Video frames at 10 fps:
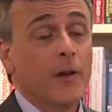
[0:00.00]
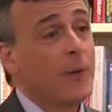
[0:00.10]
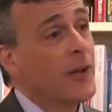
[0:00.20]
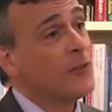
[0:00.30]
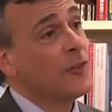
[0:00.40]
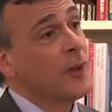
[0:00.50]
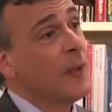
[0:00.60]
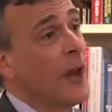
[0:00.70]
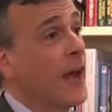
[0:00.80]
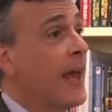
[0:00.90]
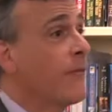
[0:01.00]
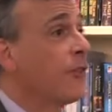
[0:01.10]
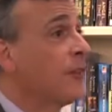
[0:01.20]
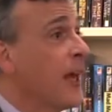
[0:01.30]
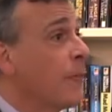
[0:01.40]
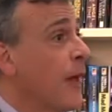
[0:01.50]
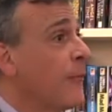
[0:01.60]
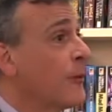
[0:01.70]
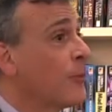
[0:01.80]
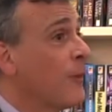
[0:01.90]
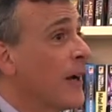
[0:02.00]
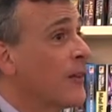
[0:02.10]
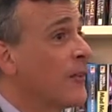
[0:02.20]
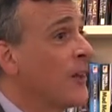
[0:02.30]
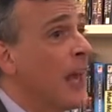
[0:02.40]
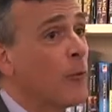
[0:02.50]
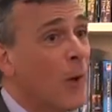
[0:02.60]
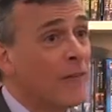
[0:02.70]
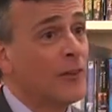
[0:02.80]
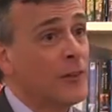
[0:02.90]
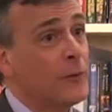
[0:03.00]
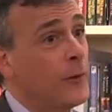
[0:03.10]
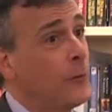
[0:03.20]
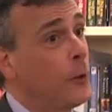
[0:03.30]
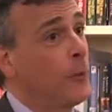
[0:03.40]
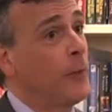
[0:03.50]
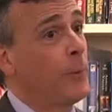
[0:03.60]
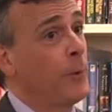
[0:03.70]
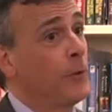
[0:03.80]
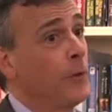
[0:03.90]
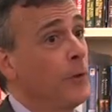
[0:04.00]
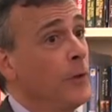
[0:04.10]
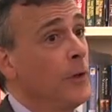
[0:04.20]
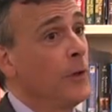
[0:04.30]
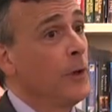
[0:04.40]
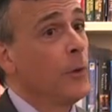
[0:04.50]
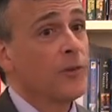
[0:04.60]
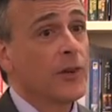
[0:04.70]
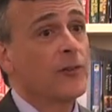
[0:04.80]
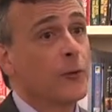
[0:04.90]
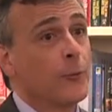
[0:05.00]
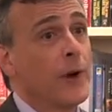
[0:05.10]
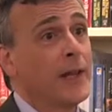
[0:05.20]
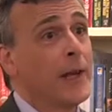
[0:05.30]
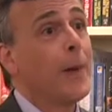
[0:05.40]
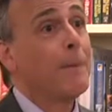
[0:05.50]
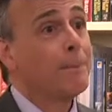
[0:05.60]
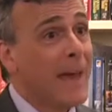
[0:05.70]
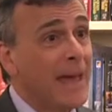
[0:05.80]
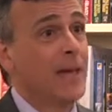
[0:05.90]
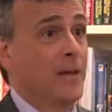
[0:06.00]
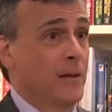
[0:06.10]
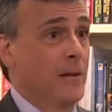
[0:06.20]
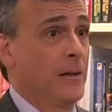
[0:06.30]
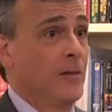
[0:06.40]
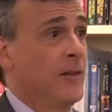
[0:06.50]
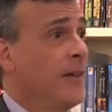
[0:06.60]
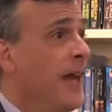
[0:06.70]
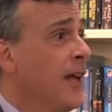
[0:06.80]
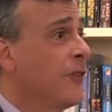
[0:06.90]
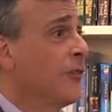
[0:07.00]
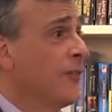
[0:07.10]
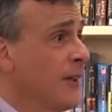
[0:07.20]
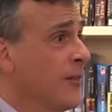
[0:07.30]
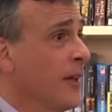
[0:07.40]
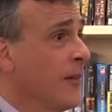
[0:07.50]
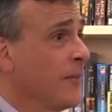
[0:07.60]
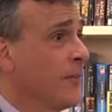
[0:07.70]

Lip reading: Because Tim and I have the same life expectancy, and relatively few people with schizophrenia make it to the age of 60.